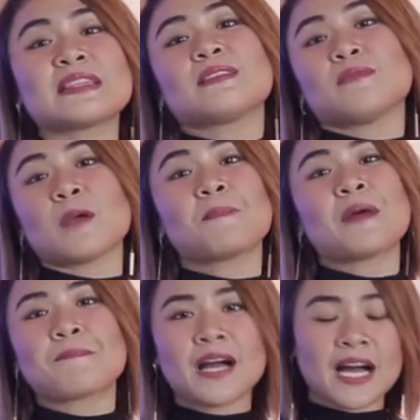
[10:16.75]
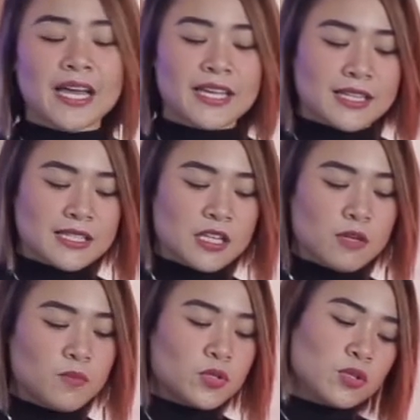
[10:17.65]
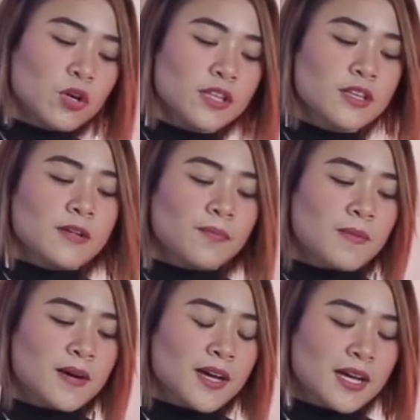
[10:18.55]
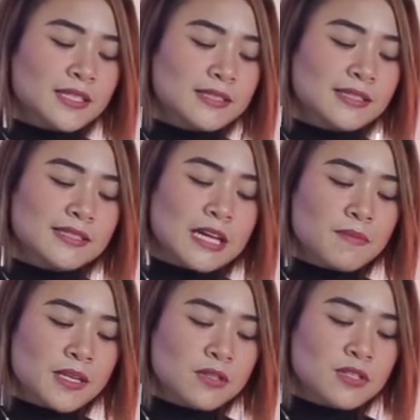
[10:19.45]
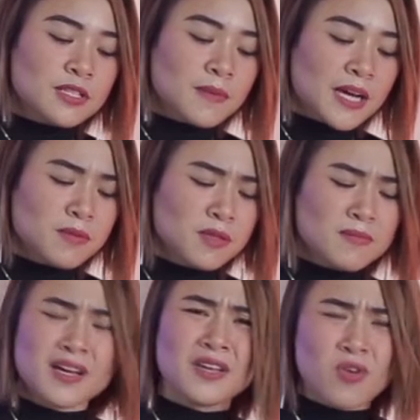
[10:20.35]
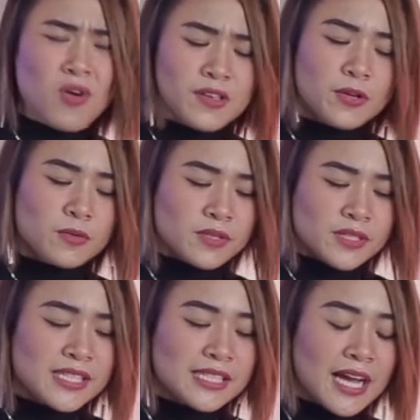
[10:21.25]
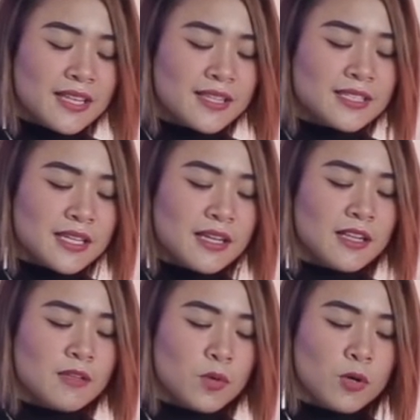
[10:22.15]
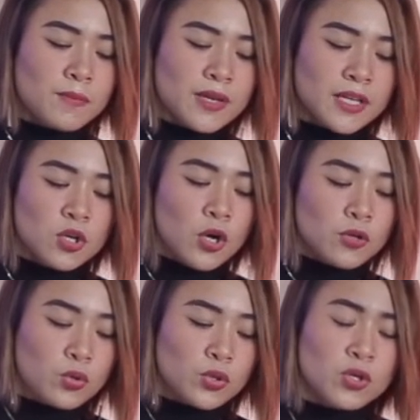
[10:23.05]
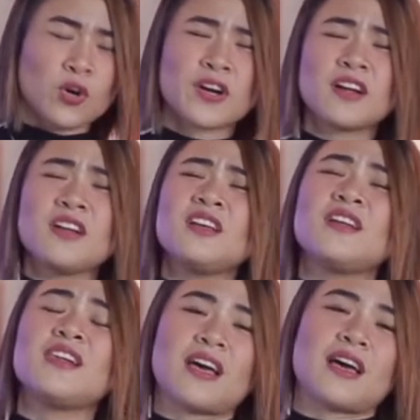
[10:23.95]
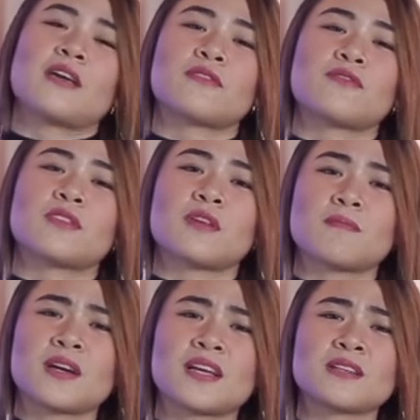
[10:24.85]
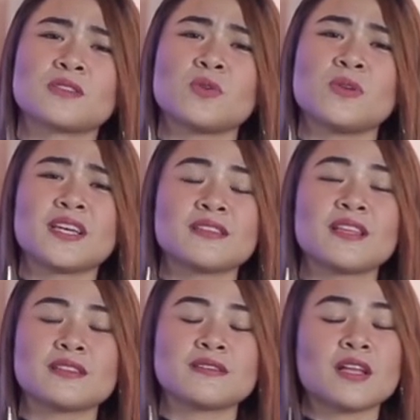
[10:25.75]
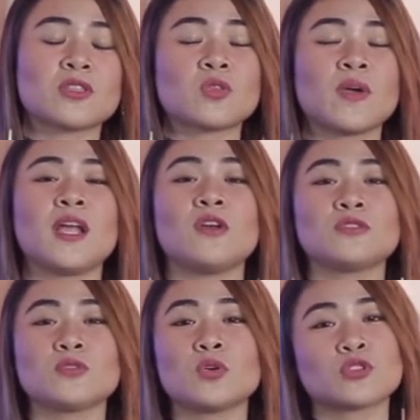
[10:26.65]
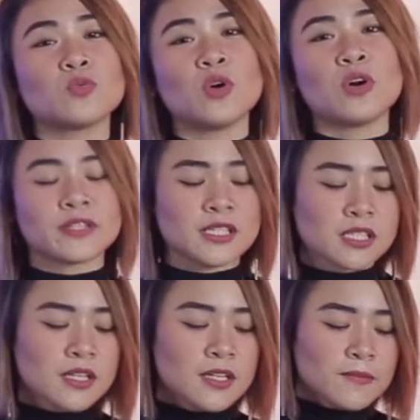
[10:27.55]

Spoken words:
Nagpapakain ka sa emosyon, 'di ba? Kaya nga sabi rito sa Bible, 'di ba? Can all your worries add a single moment to your life, 'di ba? So let us not dwell on those worries.